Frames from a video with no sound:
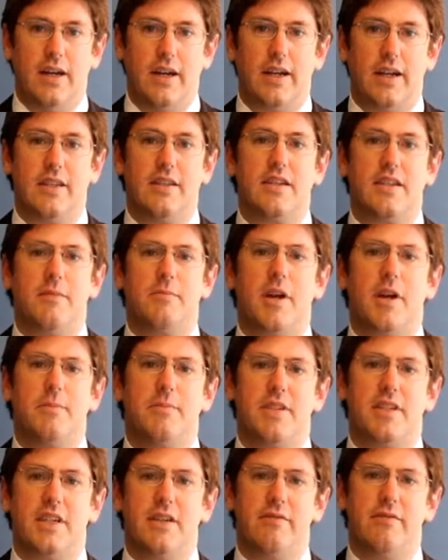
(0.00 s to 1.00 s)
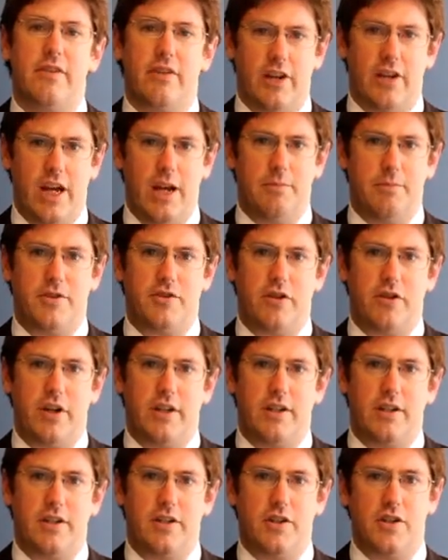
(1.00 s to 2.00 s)
It can sometimes seem very
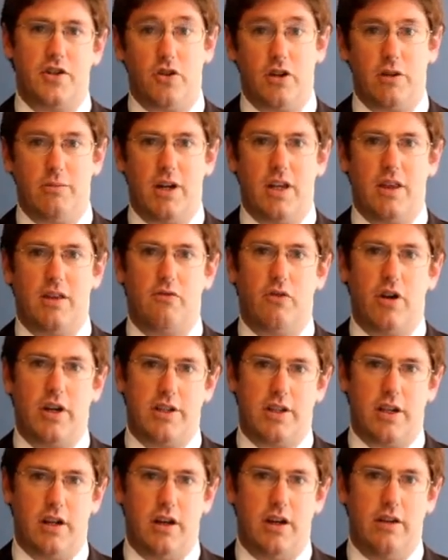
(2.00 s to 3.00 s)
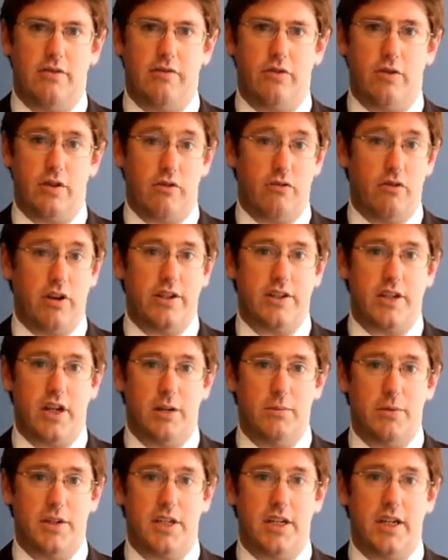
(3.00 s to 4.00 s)
abstract to talk about the right to life or the right to
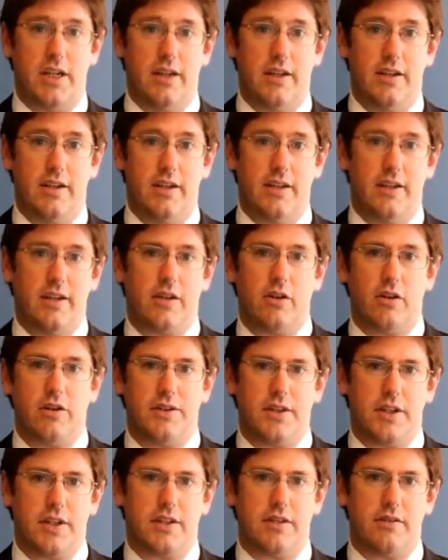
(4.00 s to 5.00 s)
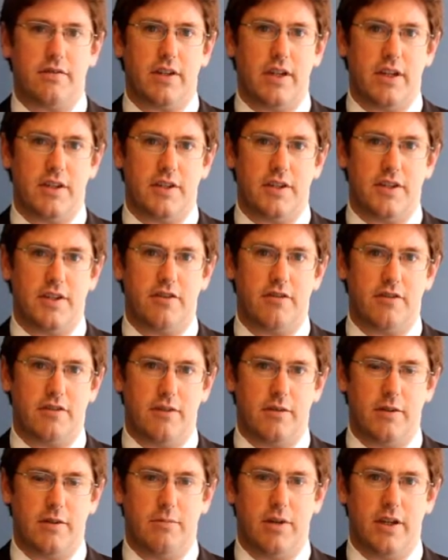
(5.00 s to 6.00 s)
liberty in the context of
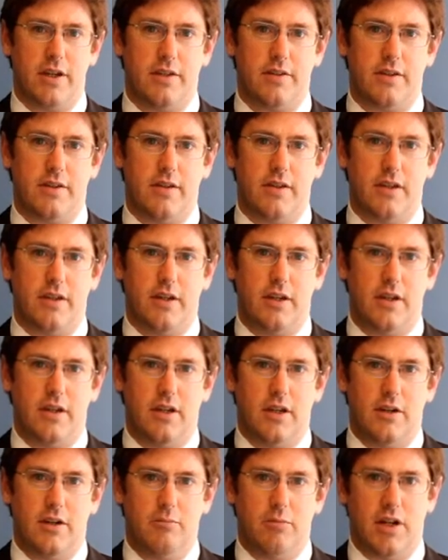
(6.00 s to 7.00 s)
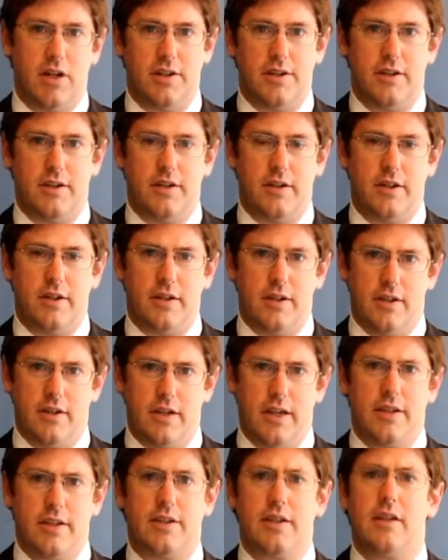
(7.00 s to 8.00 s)
counter-terrorism debates. But,
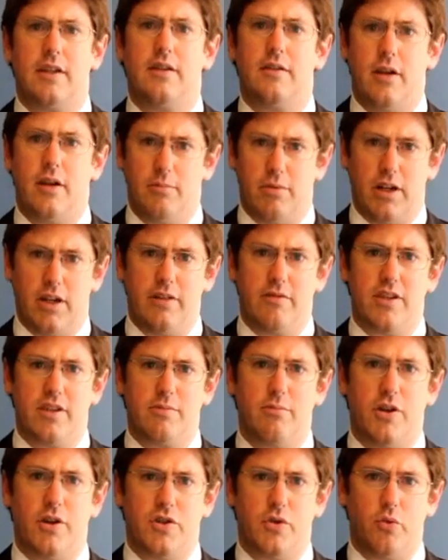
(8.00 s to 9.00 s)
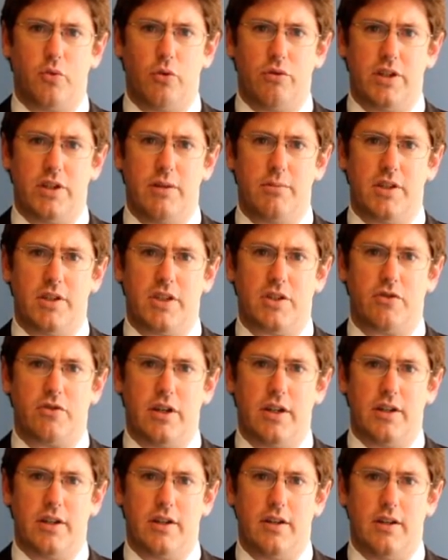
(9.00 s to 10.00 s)
as I believe this module will
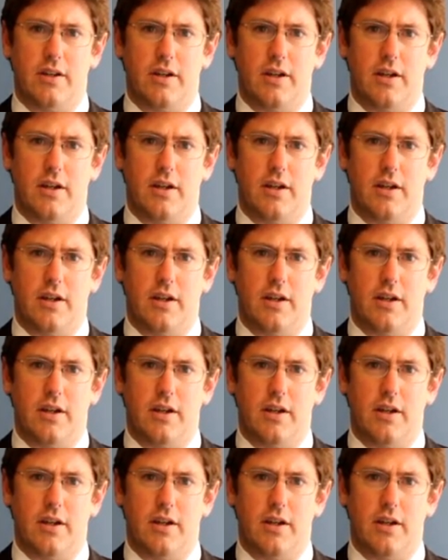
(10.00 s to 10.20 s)
demonstrate,